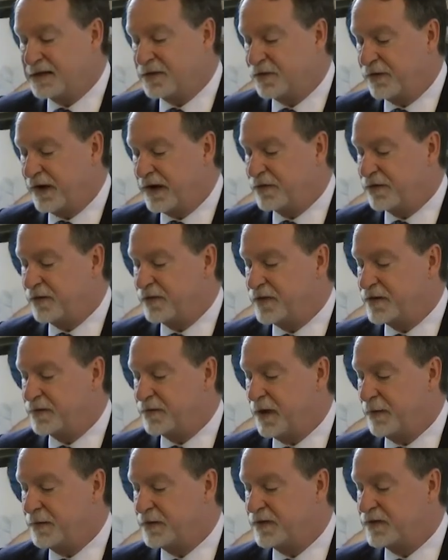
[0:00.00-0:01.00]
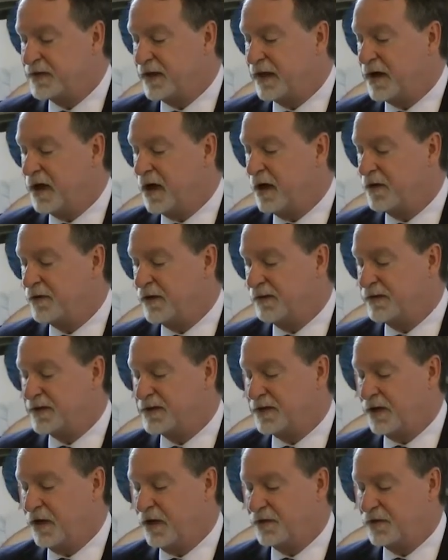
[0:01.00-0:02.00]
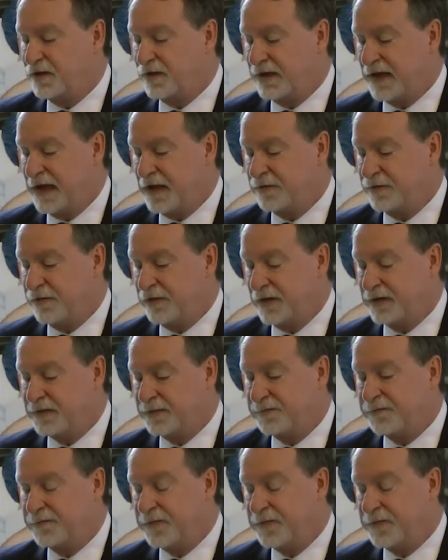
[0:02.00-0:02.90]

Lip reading: Director of the Department of Psychiatry Research at the Alfred